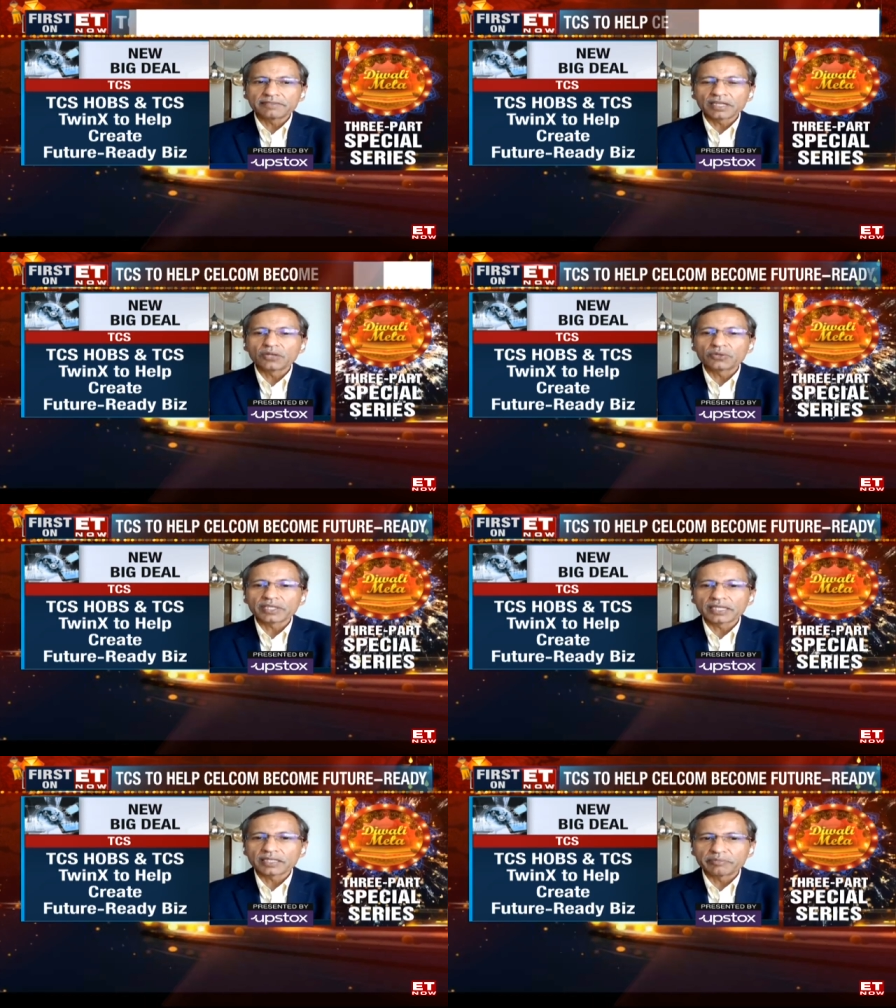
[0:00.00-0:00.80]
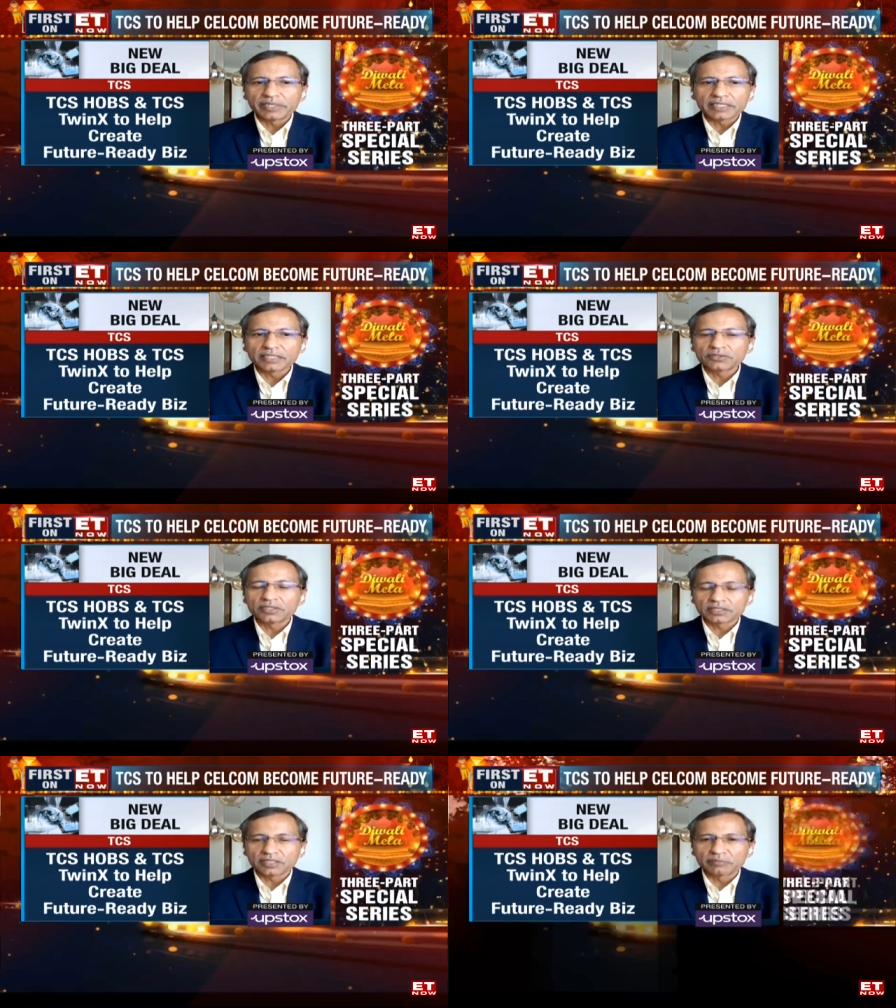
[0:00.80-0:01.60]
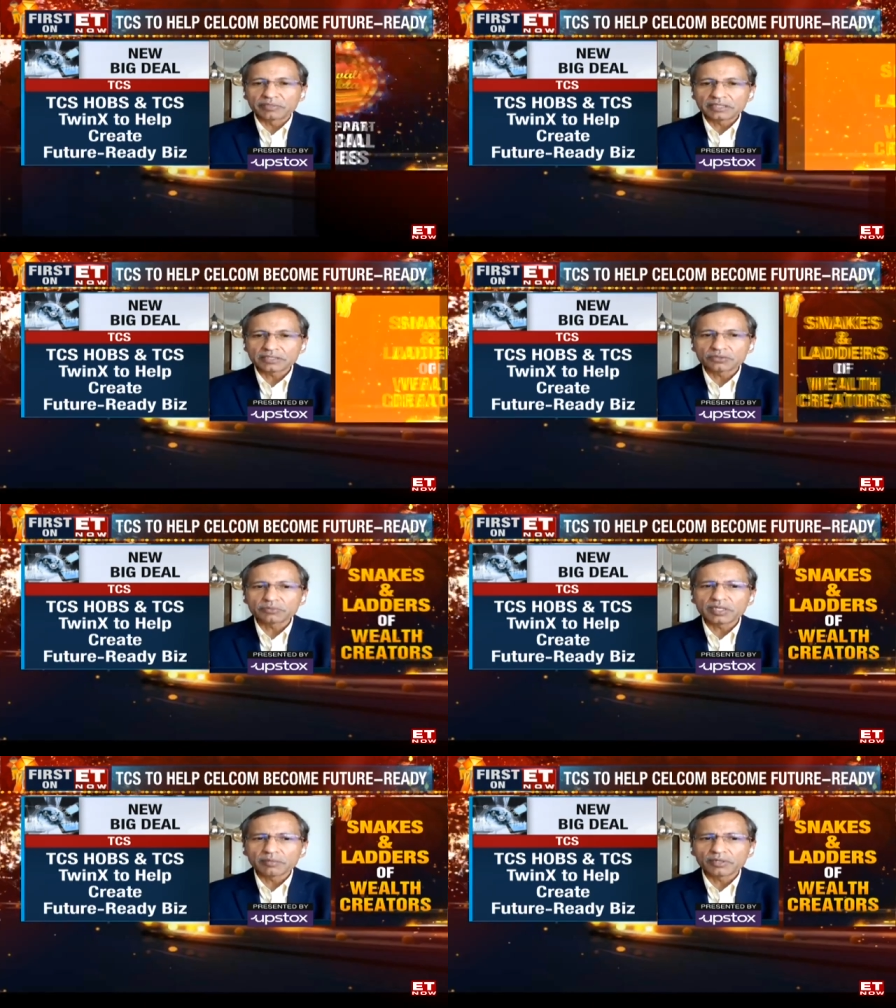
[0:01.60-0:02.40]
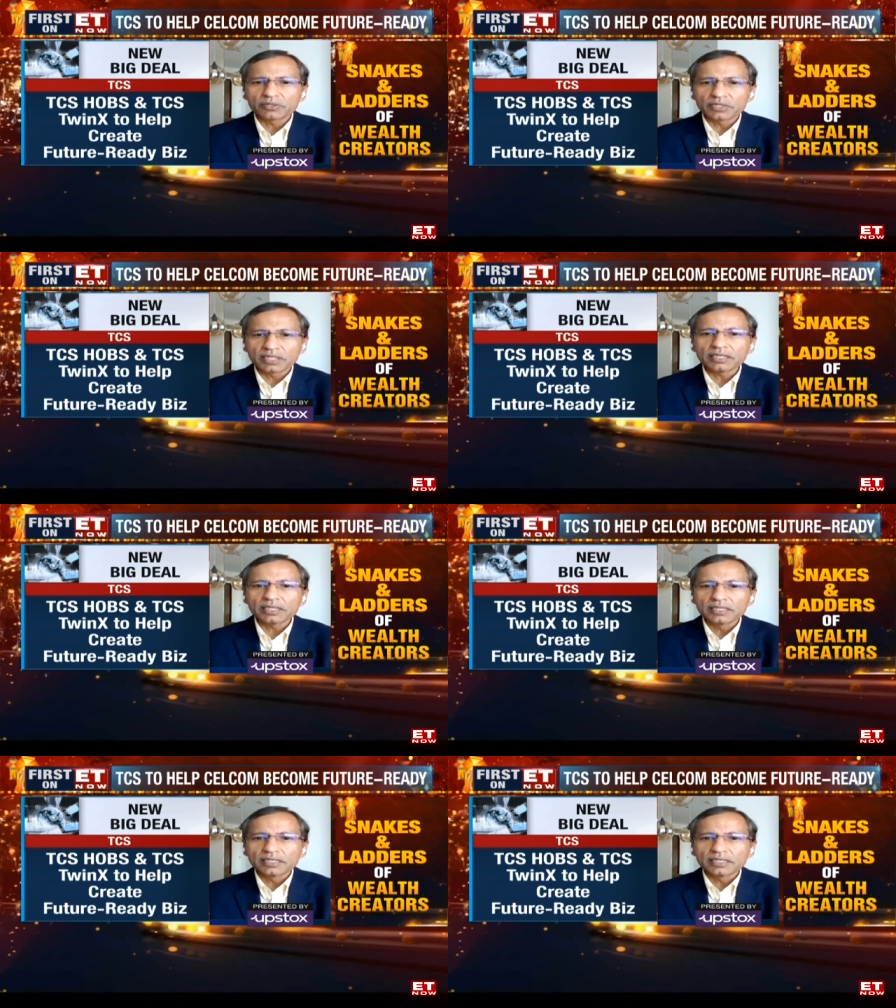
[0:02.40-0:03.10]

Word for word: we are looking at bringing to these companies to be able to then